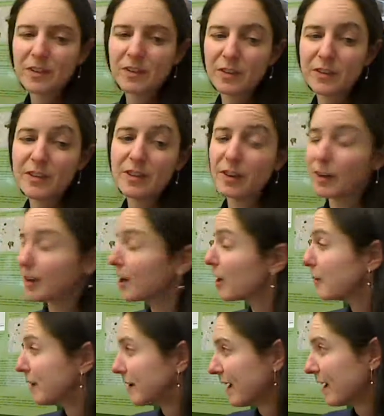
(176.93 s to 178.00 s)
The DNR
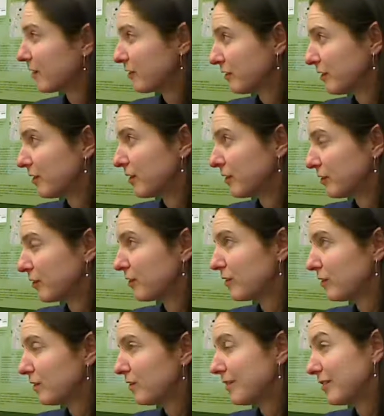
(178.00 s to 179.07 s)
Garmin actually
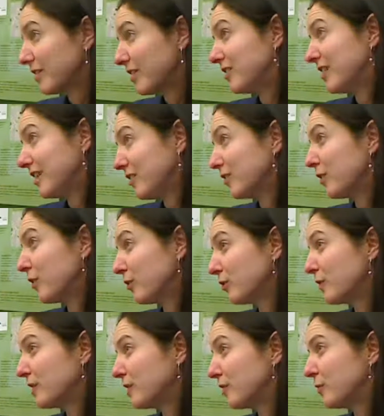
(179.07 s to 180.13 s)
does, as I said,
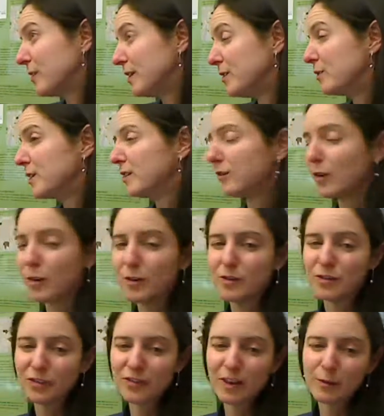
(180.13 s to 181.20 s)
you can load
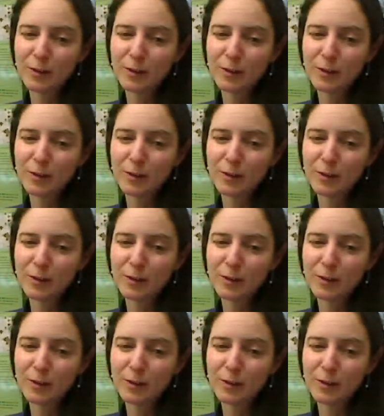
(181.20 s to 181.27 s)
just how